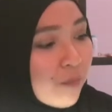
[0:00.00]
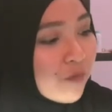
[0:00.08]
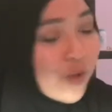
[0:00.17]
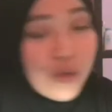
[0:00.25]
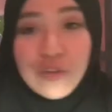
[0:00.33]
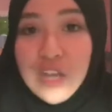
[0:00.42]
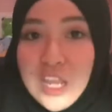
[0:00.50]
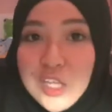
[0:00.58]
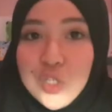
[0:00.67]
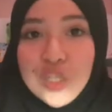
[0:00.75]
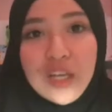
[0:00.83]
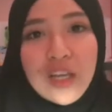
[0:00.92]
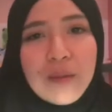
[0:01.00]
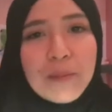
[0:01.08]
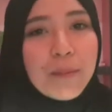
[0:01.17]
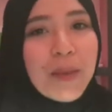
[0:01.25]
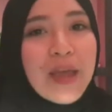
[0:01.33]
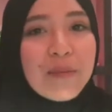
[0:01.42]

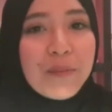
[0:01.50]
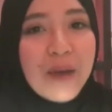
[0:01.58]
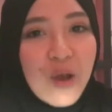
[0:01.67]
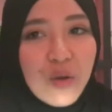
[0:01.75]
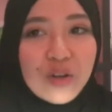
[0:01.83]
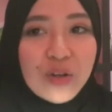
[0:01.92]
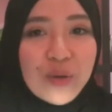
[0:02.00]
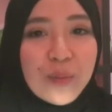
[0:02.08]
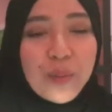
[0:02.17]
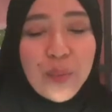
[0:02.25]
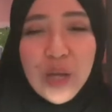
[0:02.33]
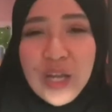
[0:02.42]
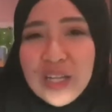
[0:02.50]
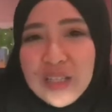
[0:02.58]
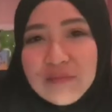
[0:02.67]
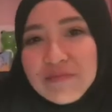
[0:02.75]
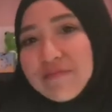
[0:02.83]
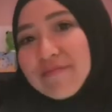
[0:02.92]
foundation, matte powder,
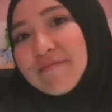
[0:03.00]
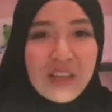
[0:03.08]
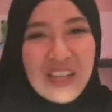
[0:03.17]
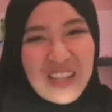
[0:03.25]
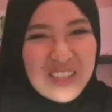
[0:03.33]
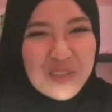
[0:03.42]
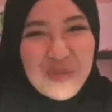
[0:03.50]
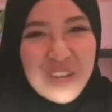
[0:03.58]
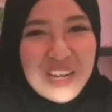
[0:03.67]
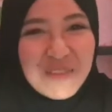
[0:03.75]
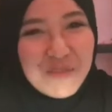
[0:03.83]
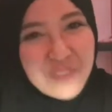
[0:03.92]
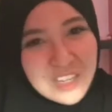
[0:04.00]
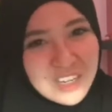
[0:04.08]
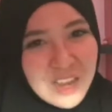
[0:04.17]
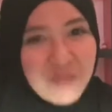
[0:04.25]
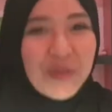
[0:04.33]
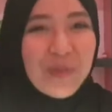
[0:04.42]
but it doesn't really fit
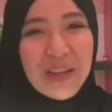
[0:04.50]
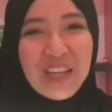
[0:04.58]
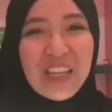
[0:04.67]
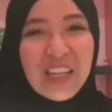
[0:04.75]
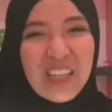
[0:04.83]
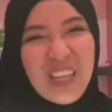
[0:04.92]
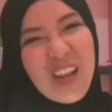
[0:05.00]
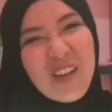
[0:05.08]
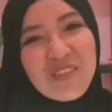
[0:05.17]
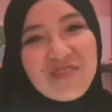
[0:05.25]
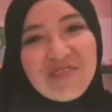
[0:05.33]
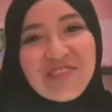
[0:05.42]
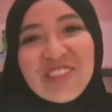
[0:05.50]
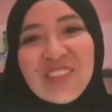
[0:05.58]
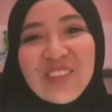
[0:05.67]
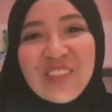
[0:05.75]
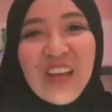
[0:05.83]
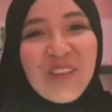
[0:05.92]
everybody. You know,
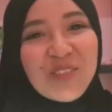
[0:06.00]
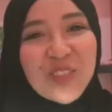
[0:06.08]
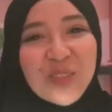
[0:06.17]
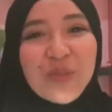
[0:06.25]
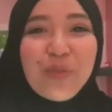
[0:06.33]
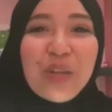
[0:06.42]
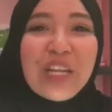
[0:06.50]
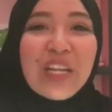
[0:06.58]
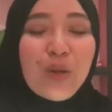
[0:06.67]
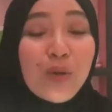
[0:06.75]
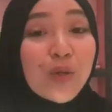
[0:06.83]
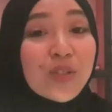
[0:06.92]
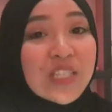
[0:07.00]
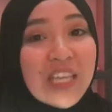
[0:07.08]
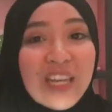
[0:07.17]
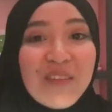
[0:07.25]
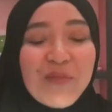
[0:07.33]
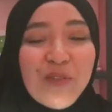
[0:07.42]
you have to really know your
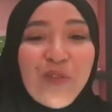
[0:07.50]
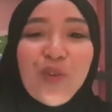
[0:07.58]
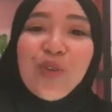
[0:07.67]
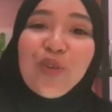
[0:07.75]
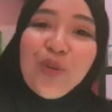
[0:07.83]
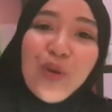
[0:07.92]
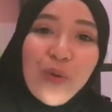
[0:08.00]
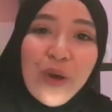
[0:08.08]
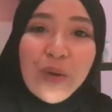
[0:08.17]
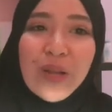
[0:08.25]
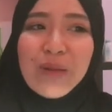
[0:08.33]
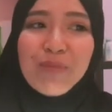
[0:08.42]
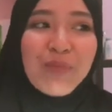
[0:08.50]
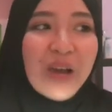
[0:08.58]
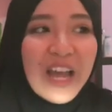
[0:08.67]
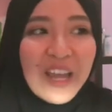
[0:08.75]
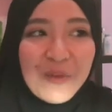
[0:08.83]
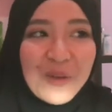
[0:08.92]
skin before you go out and
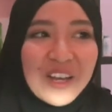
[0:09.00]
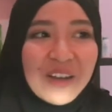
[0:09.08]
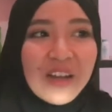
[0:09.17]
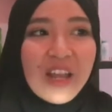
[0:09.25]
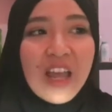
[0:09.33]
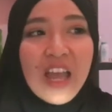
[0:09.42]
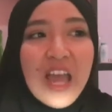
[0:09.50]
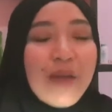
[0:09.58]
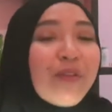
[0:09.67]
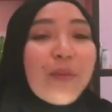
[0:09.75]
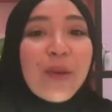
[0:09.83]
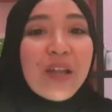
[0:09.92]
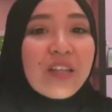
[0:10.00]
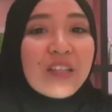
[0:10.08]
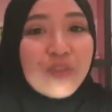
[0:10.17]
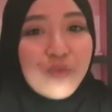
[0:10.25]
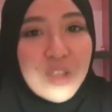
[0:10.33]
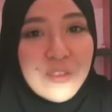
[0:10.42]
buy what everybody
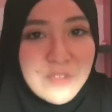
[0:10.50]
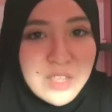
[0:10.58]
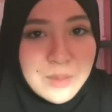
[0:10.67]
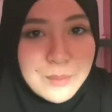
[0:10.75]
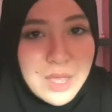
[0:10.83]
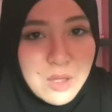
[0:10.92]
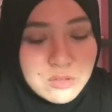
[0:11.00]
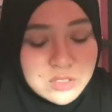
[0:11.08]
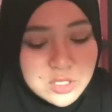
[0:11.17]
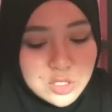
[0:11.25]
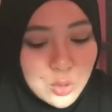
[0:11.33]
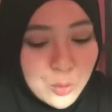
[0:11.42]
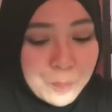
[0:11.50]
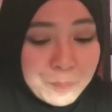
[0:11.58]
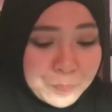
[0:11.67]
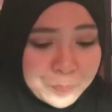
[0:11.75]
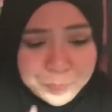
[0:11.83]
is raving about. So